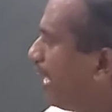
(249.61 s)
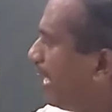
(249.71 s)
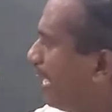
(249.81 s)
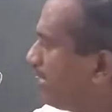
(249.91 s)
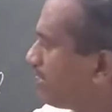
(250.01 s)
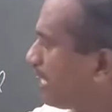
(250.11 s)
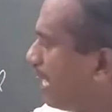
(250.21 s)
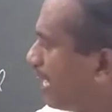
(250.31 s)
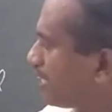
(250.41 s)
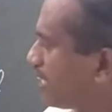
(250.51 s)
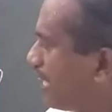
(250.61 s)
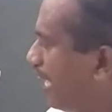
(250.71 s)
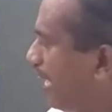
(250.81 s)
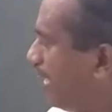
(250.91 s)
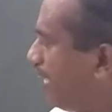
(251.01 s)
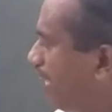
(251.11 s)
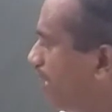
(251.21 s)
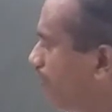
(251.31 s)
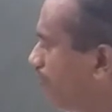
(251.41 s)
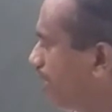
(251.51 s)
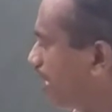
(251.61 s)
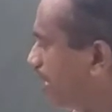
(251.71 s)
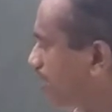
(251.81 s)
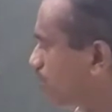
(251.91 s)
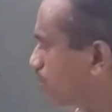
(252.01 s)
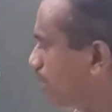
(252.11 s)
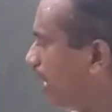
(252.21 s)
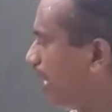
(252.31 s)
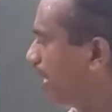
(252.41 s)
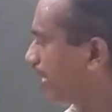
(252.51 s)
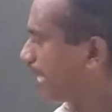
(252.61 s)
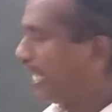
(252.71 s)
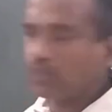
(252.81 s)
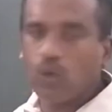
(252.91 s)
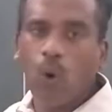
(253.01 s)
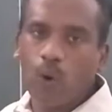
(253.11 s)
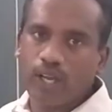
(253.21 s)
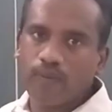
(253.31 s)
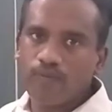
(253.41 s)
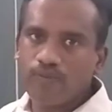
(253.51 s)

and the another end we connect to the cathode.